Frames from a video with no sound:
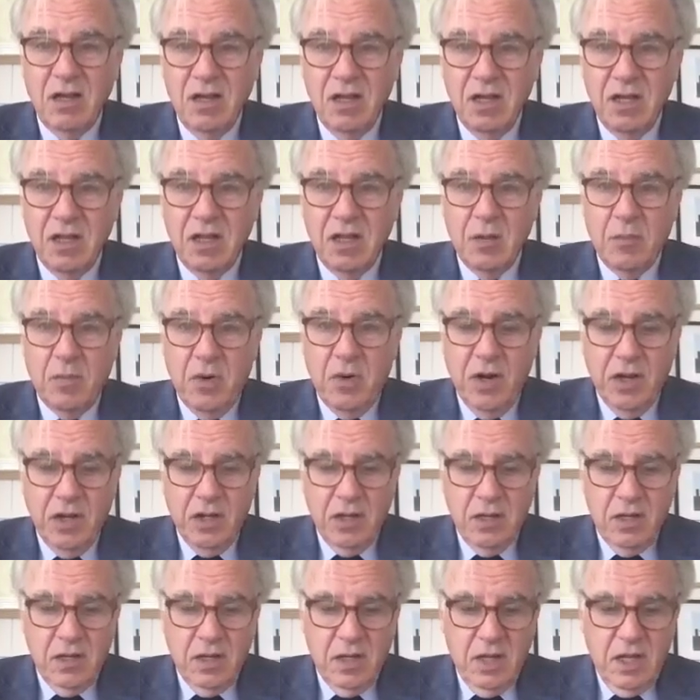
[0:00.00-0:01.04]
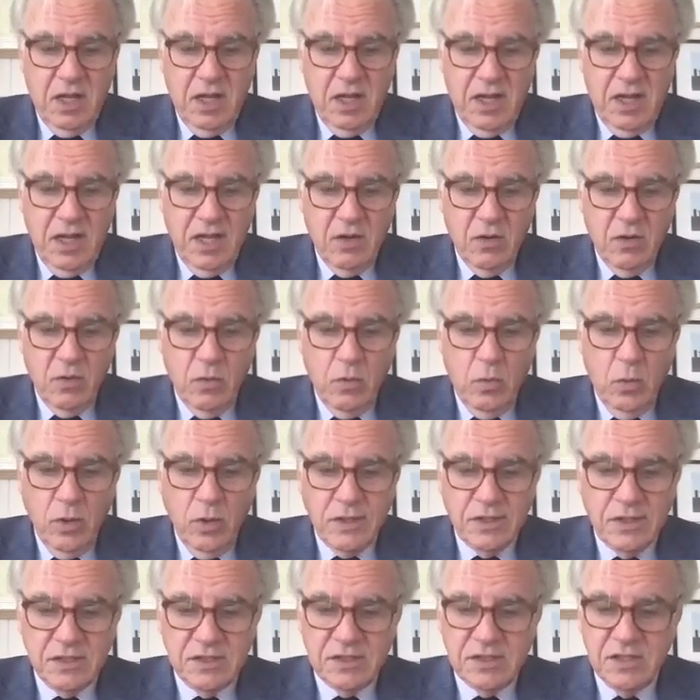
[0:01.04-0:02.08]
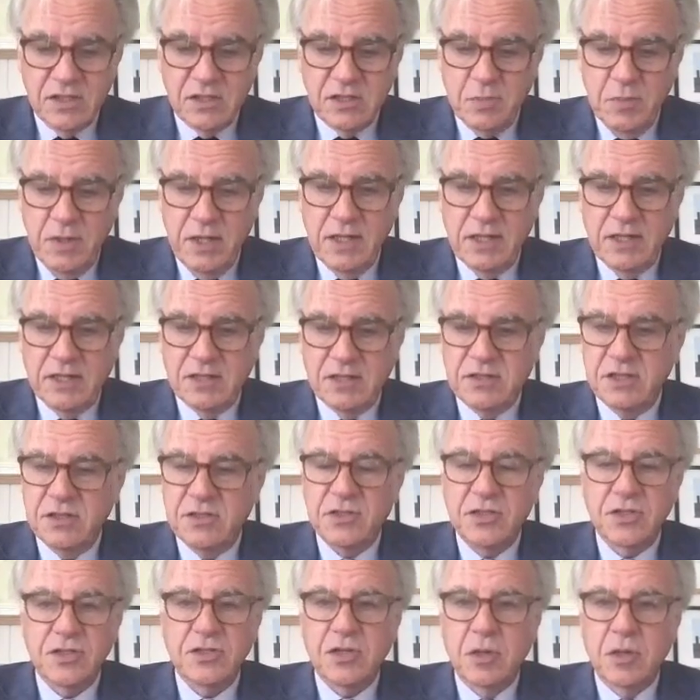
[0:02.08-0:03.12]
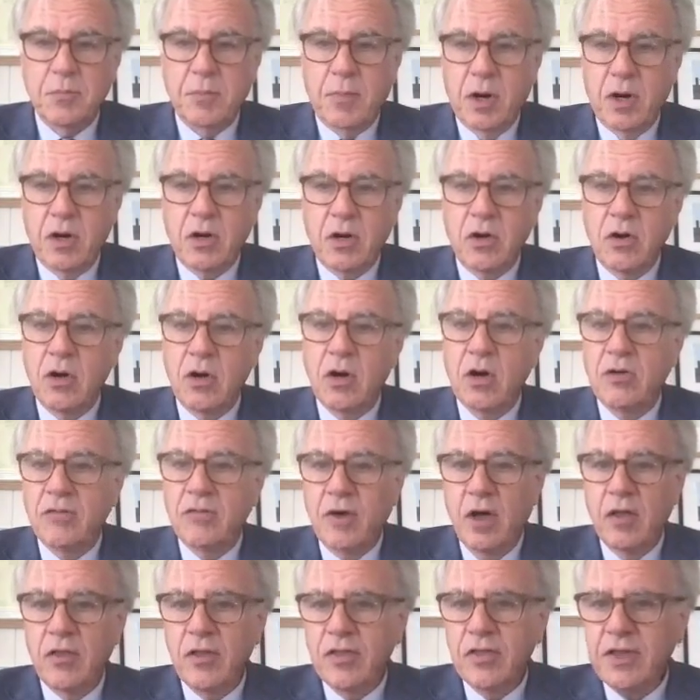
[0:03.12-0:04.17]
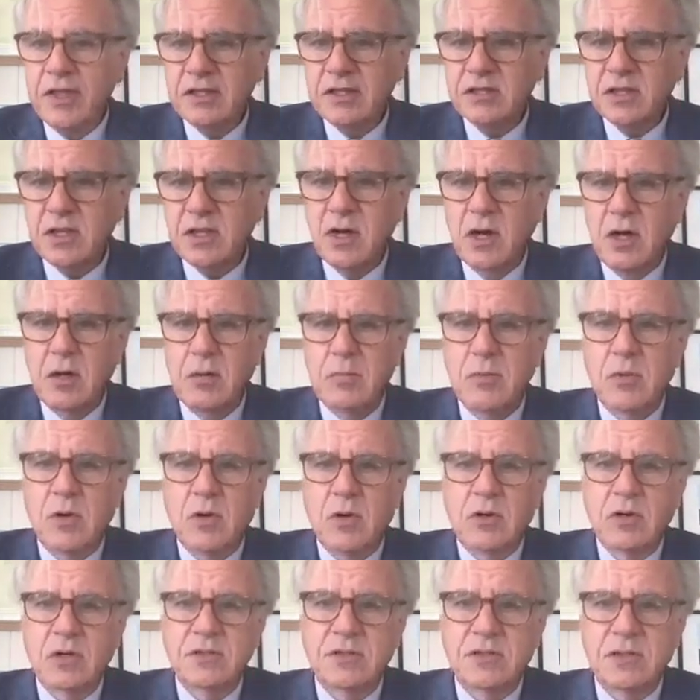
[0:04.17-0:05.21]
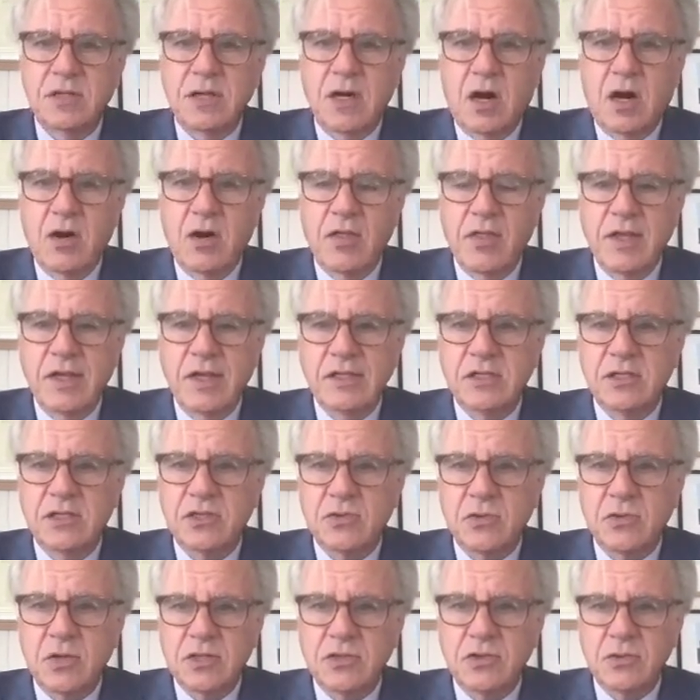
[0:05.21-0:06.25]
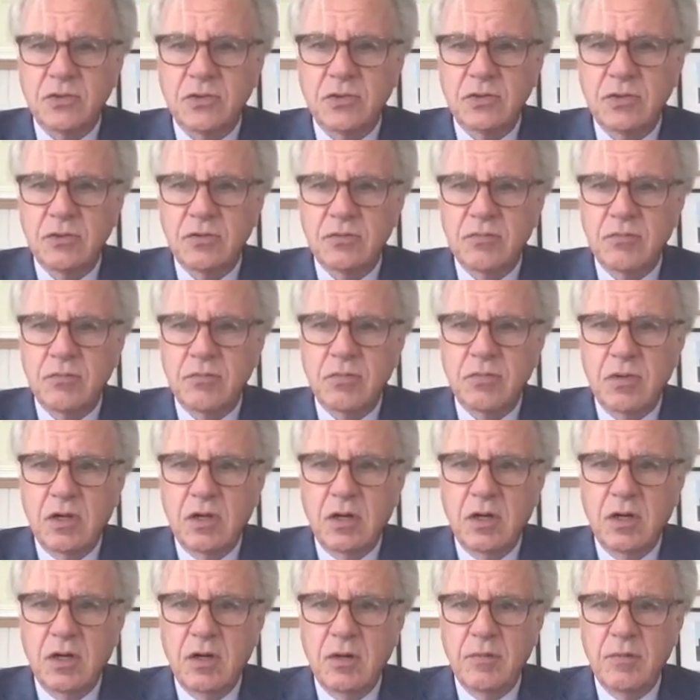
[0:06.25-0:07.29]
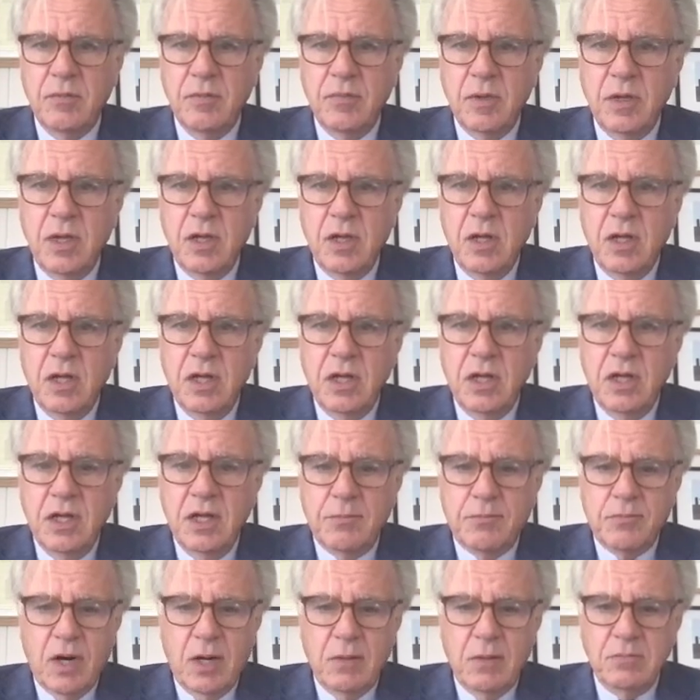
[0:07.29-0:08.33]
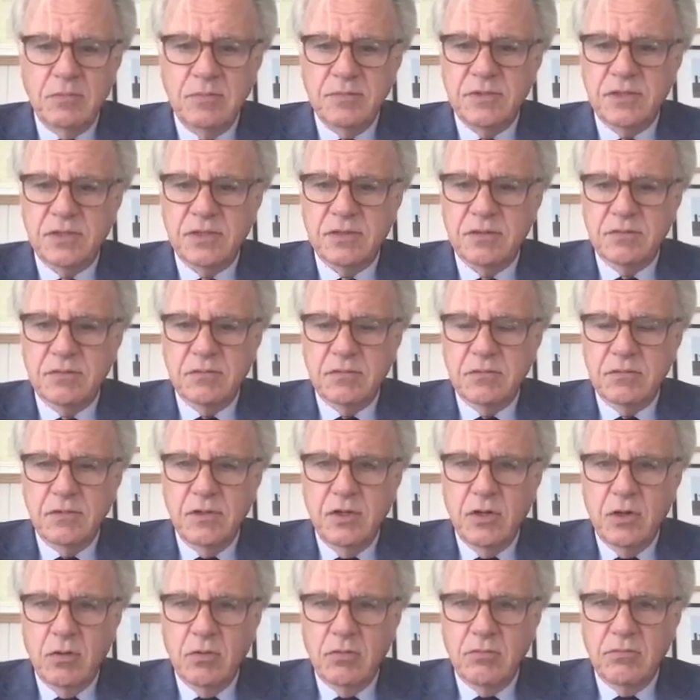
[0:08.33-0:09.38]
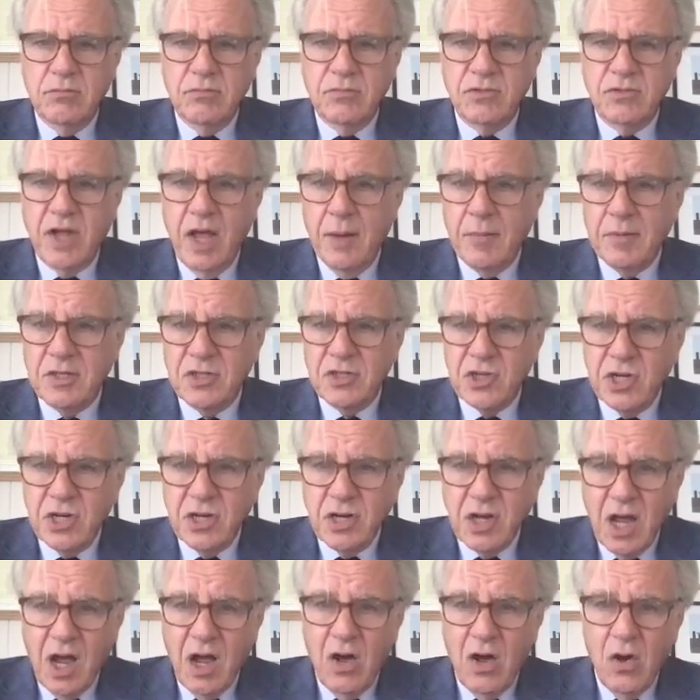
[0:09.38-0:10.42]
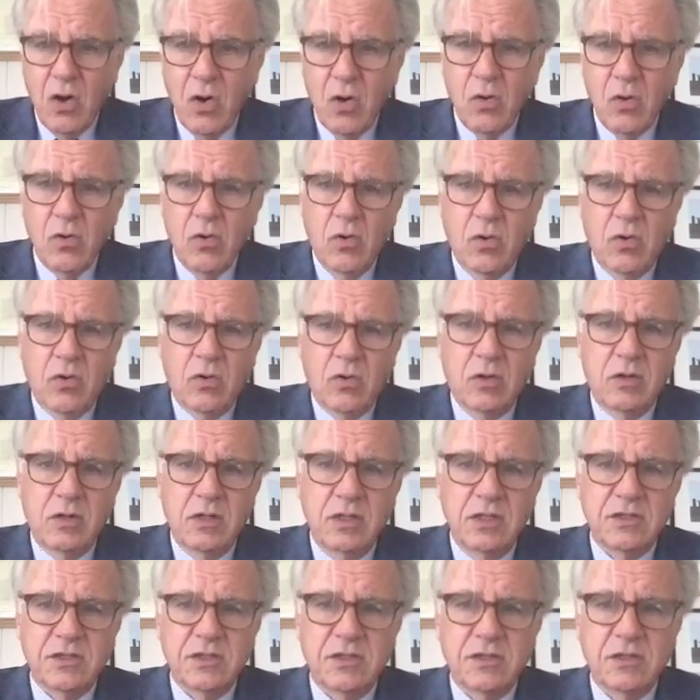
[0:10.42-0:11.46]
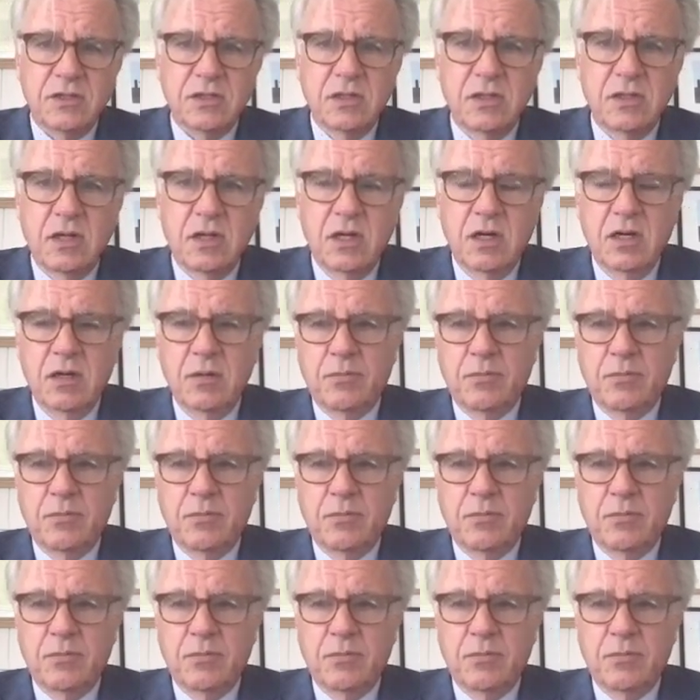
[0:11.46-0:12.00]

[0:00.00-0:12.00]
in the brain. And what does this mean? Is this just a marker of other things to come, or are these structural problems, damaging now, or is this a